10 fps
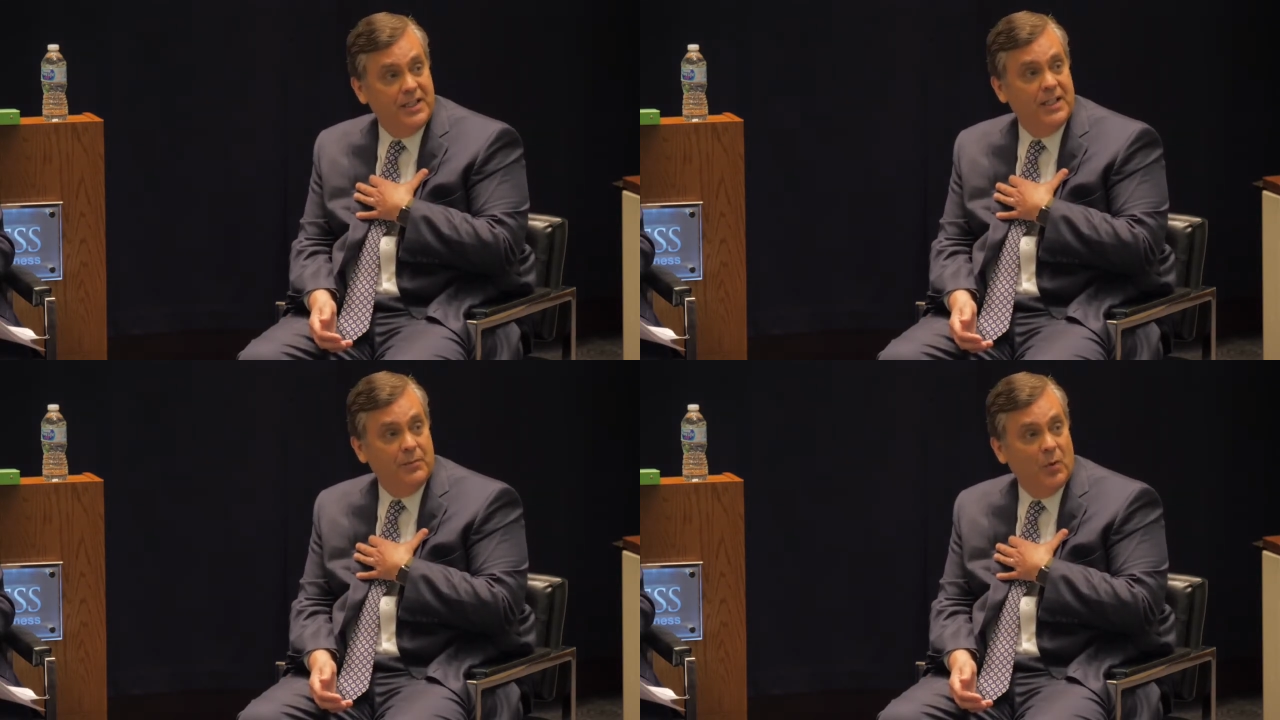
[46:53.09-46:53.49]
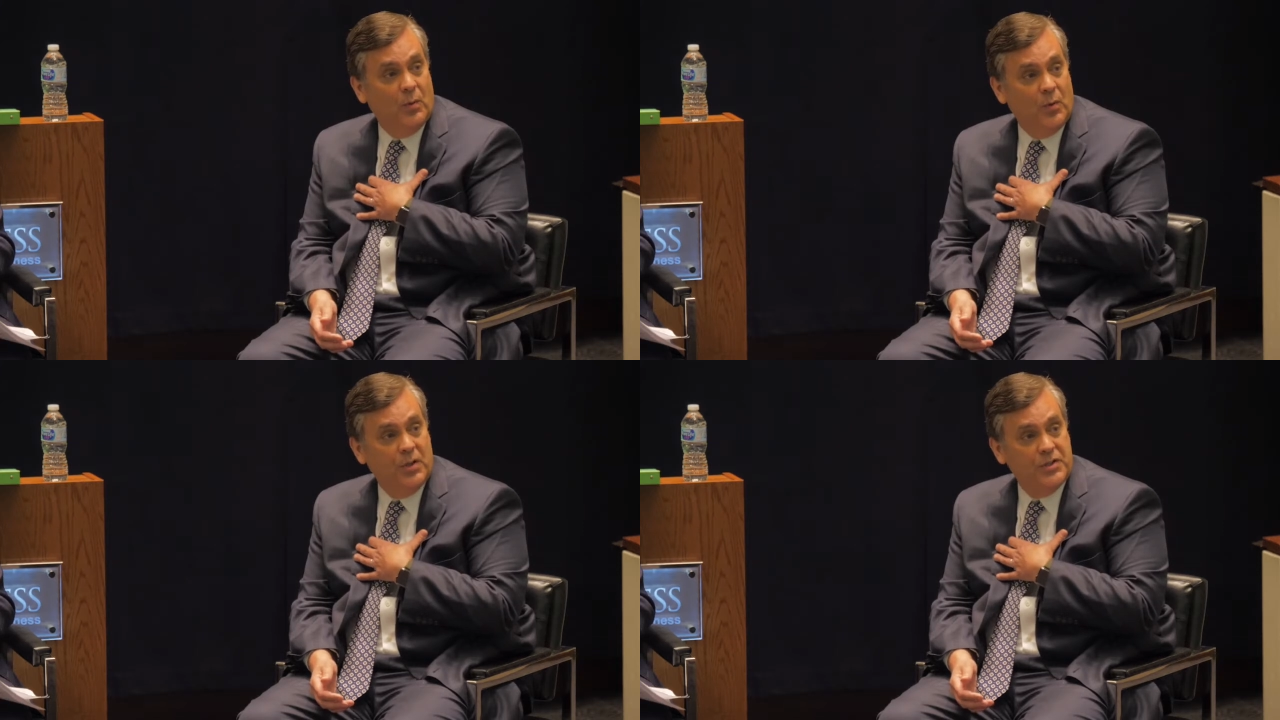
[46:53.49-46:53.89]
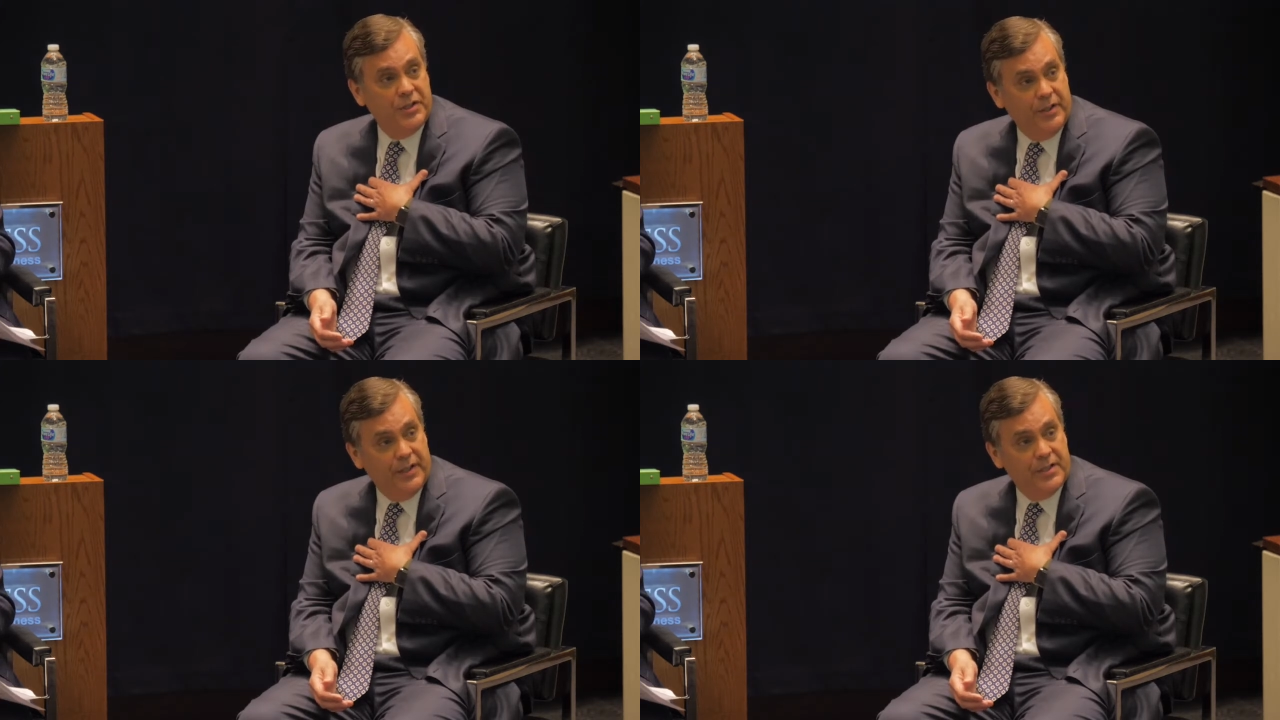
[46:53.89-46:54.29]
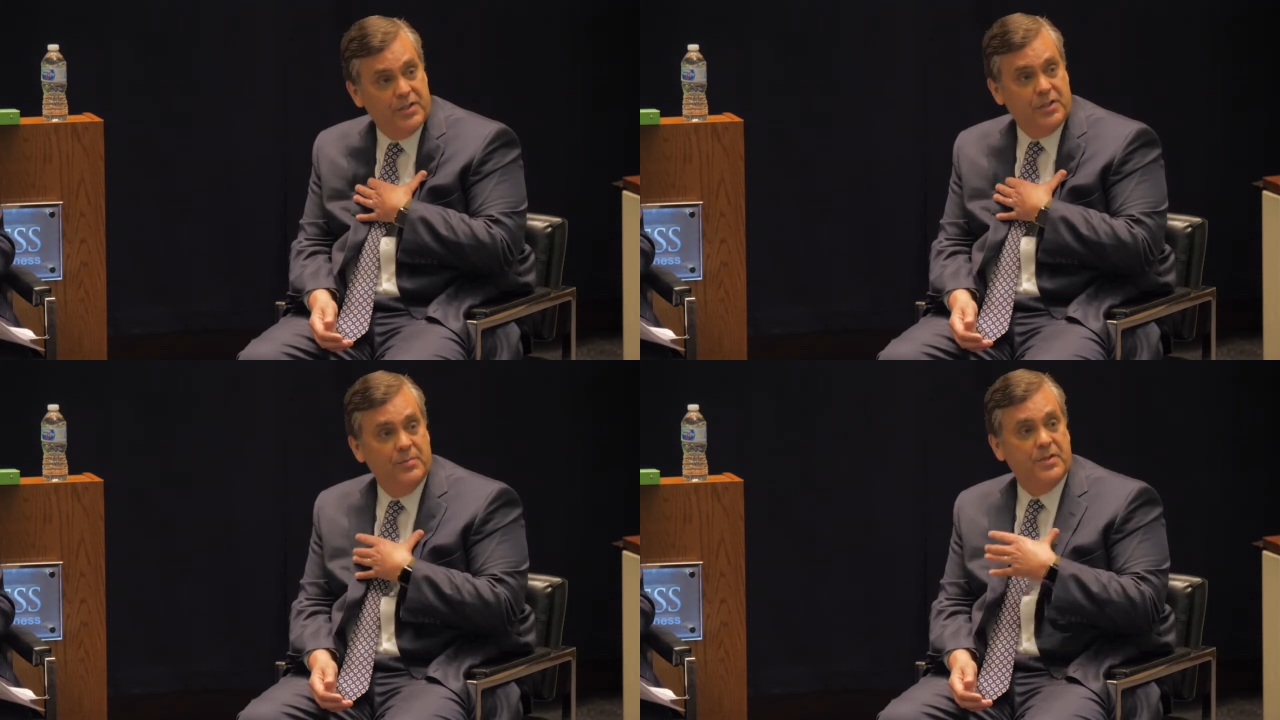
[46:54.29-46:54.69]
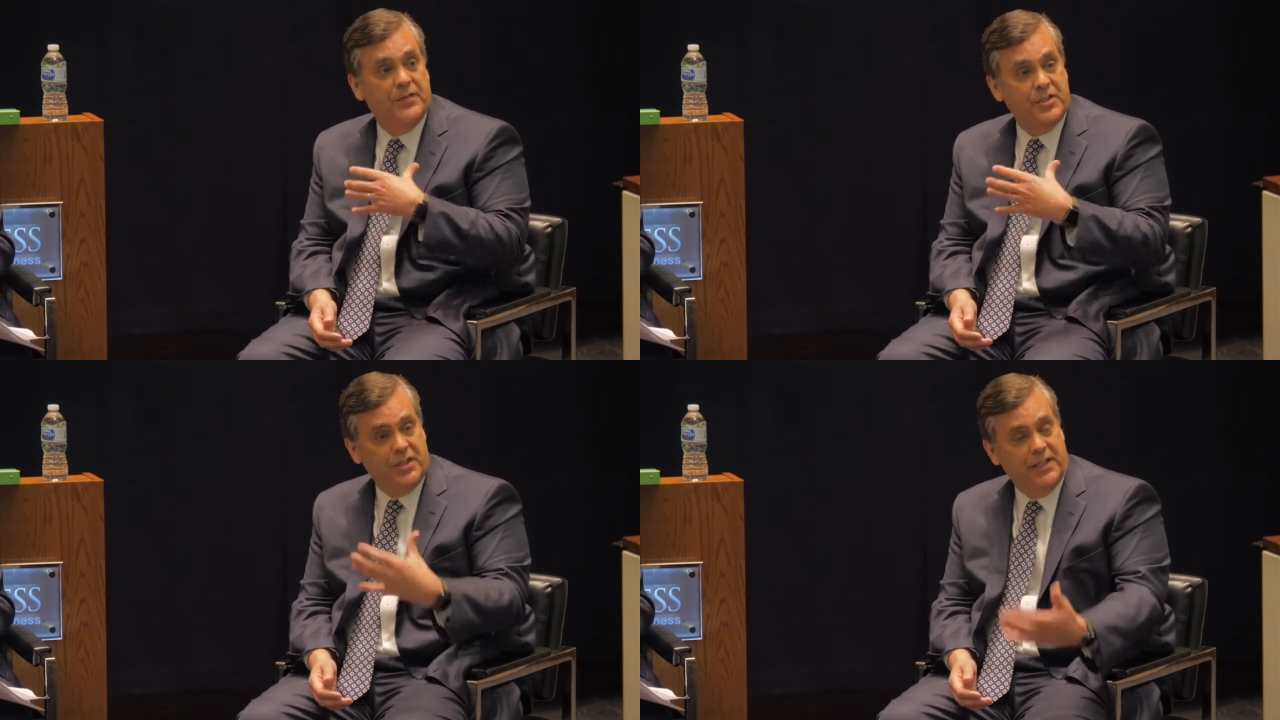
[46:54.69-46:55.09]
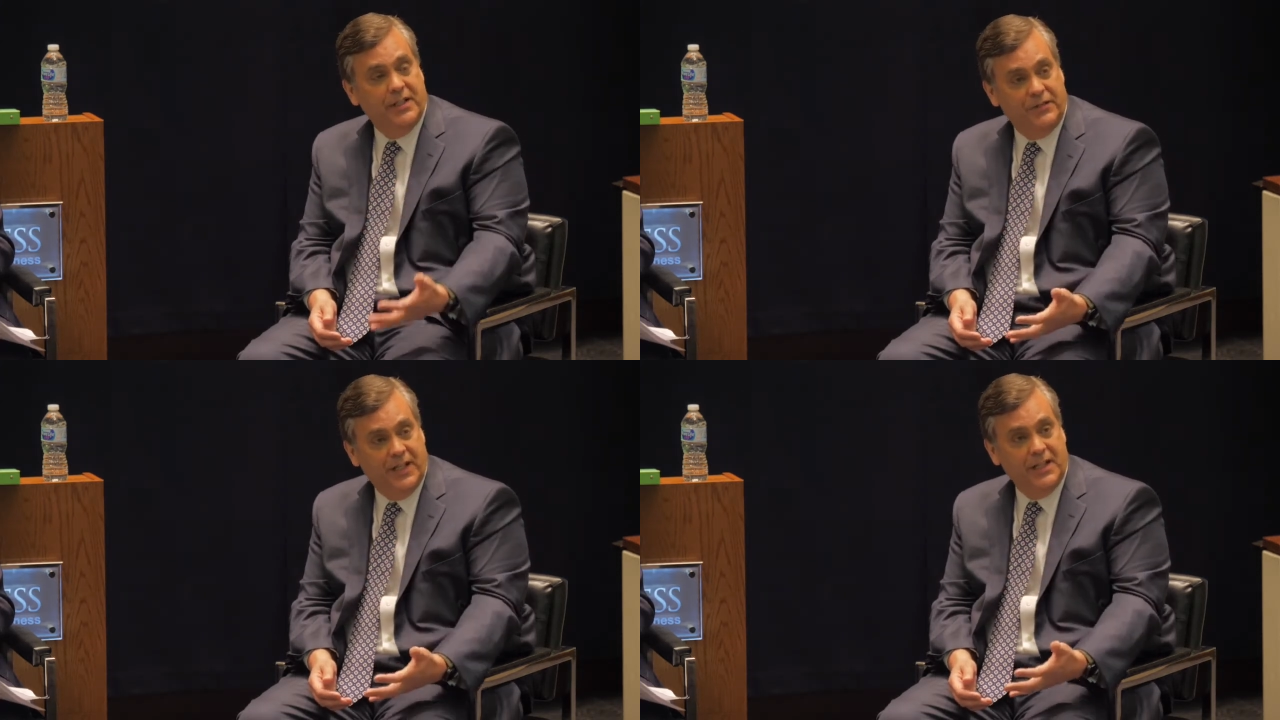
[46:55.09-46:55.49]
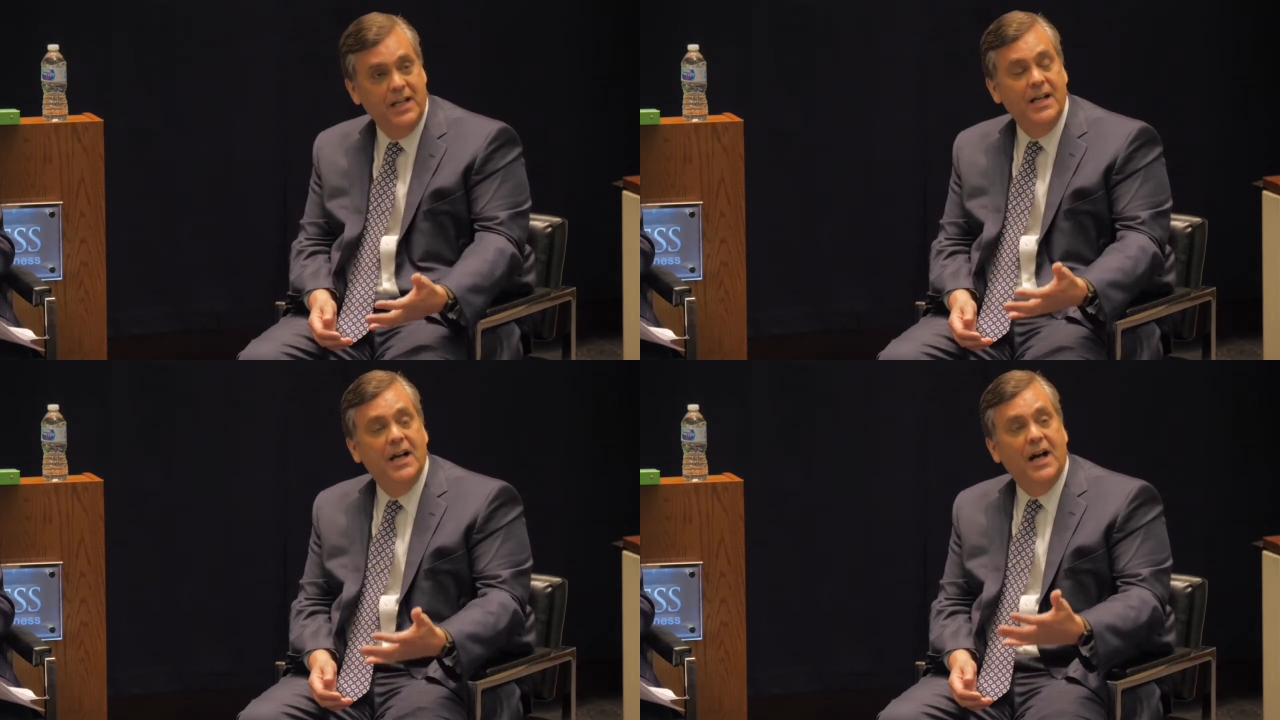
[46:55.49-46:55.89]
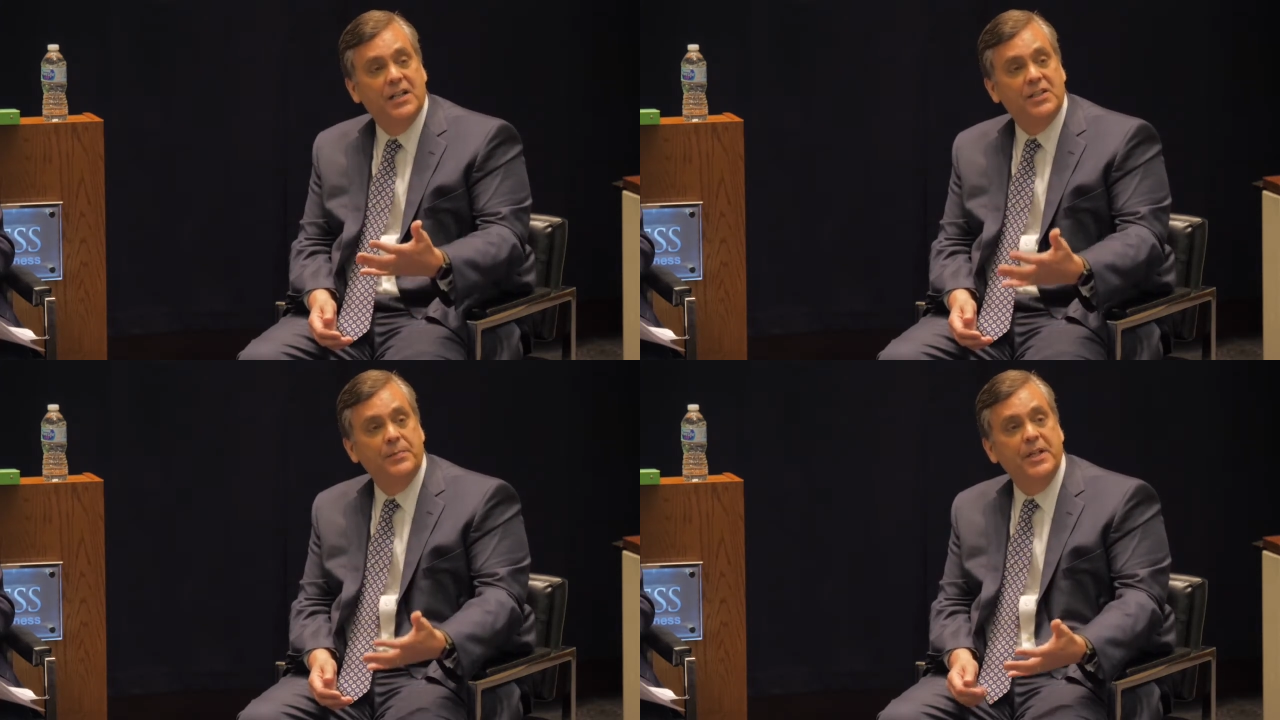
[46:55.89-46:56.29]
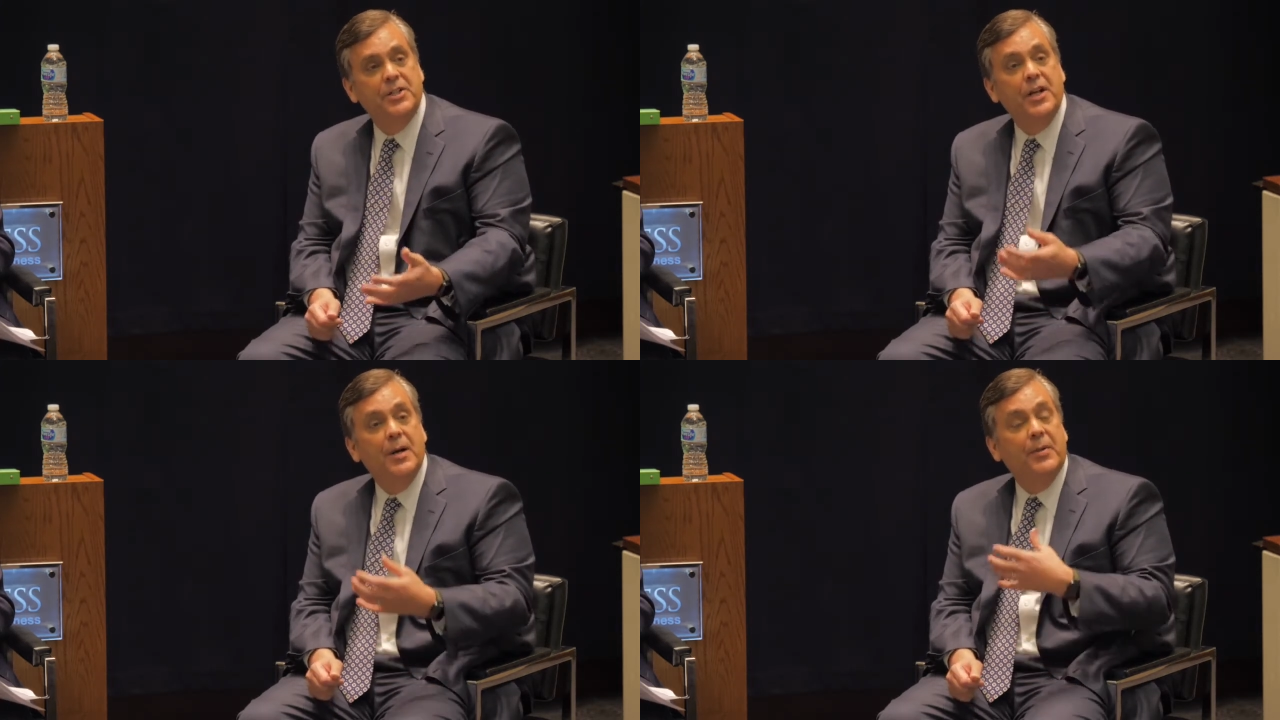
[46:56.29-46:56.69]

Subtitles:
getting more and more serious in terms of its chilling effect on speech.